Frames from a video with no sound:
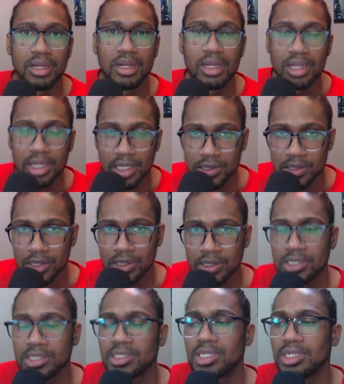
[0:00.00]
His
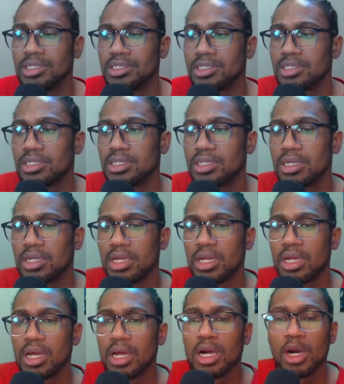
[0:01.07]
existence.
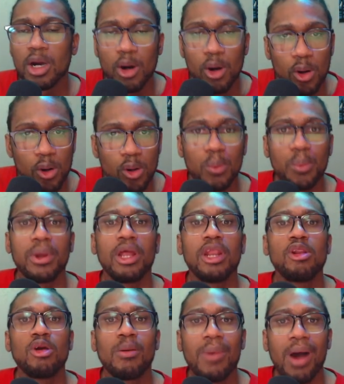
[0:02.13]
Open
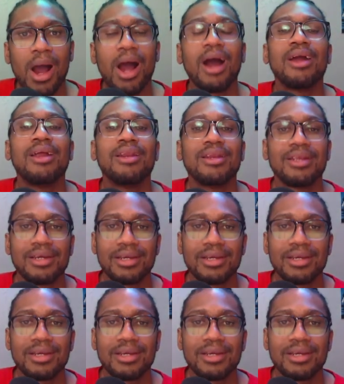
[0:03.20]
your mind.